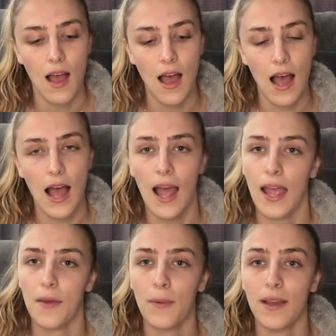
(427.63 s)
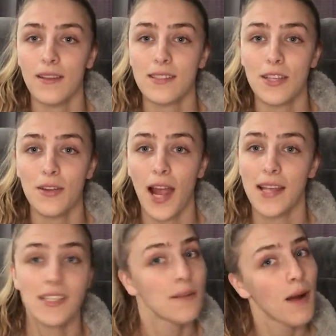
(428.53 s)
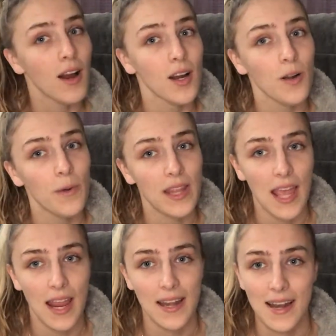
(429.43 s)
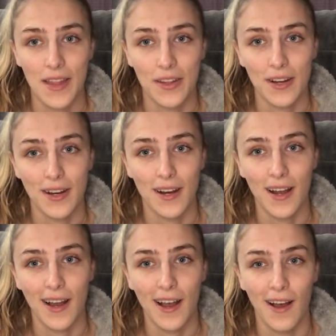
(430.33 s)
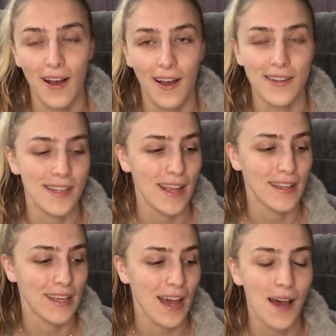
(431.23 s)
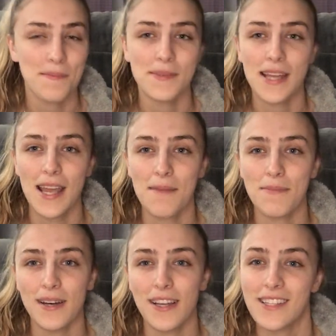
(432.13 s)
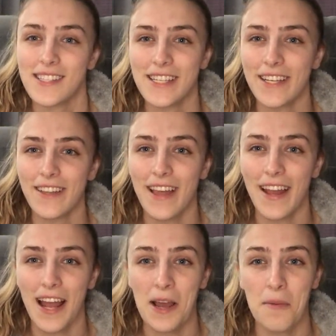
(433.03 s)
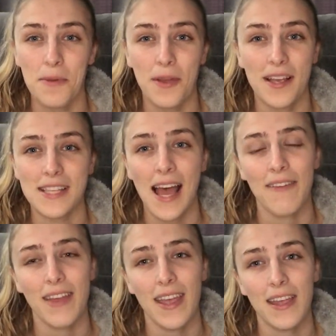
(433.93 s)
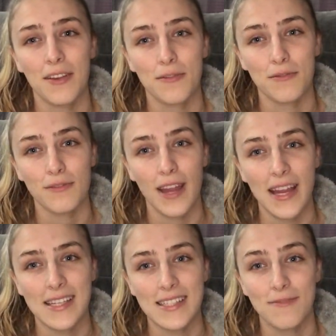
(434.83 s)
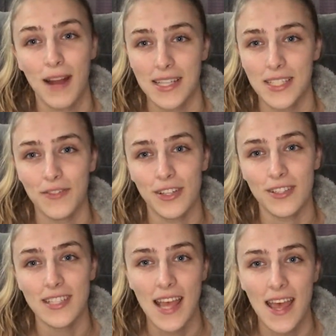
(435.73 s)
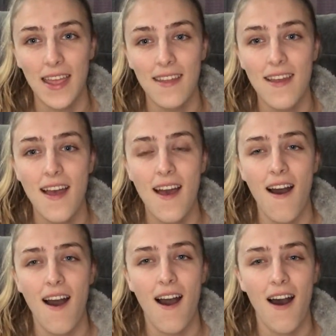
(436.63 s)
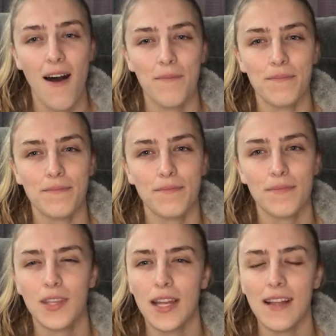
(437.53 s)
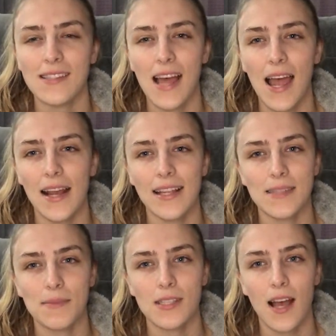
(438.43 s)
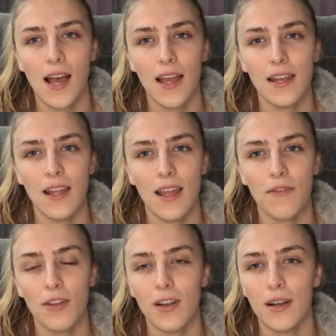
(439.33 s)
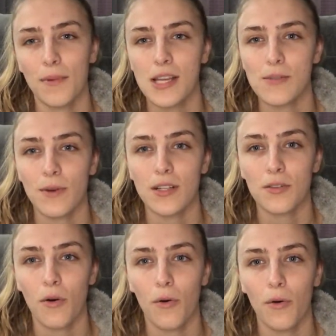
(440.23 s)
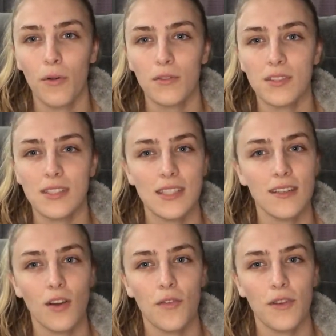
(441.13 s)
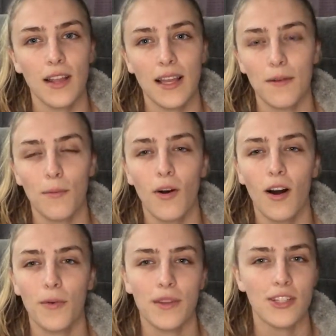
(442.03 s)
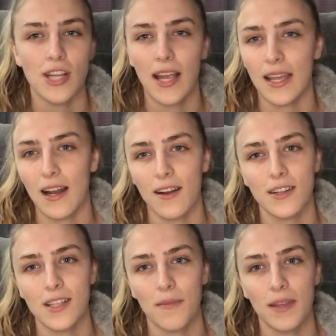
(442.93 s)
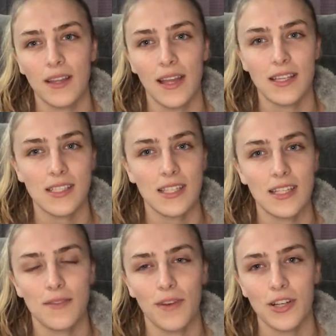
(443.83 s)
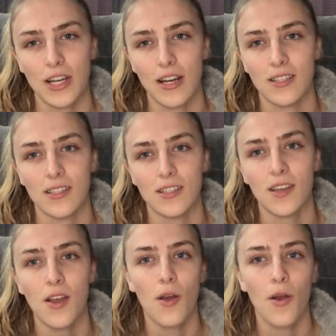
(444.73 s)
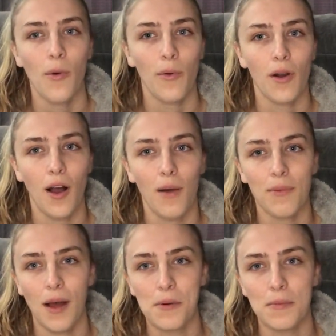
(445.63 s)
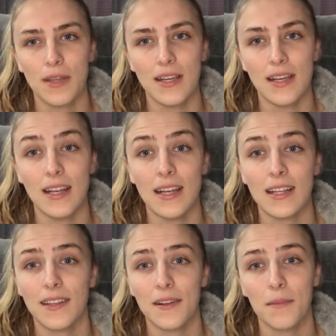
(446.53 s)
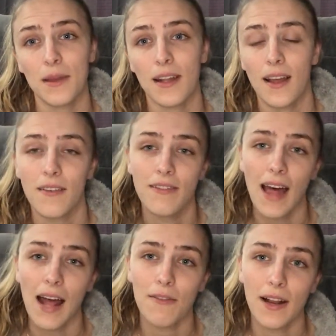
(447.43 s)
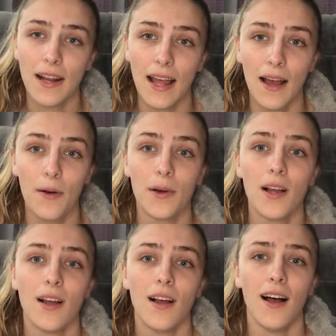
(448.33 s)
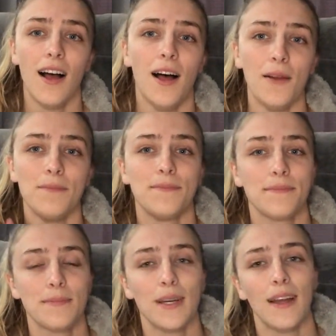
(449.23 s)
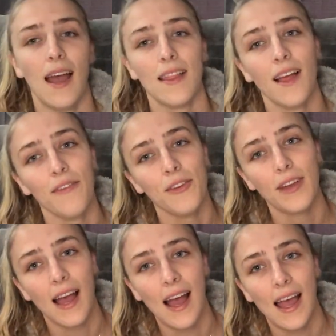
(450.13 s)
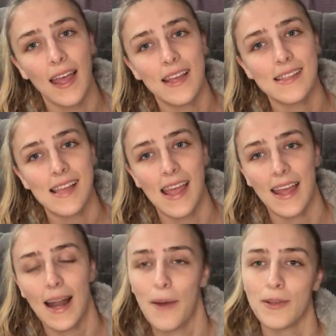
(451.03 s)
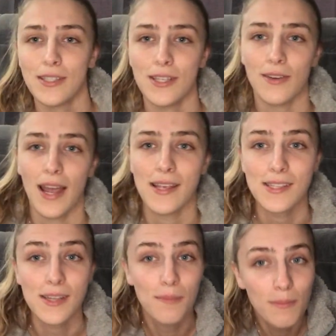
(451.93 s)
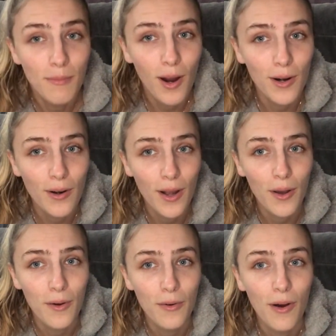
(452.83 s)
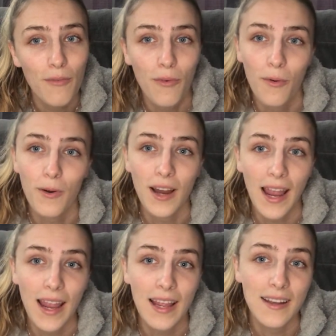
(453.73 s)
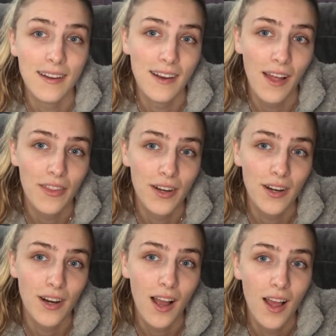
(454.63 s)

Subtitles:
I will see you guys tomorrow with another daily update, but until then, I hope you guys have a great rest of your day. Get outside, get some sun. If you're in a place where it's cold, still go for like a walk with a jacket on or something. Like, just get some fresh air, since we're all probably needing a little bit of that right now. But I love you guys, and I will see you guys tomorrow for another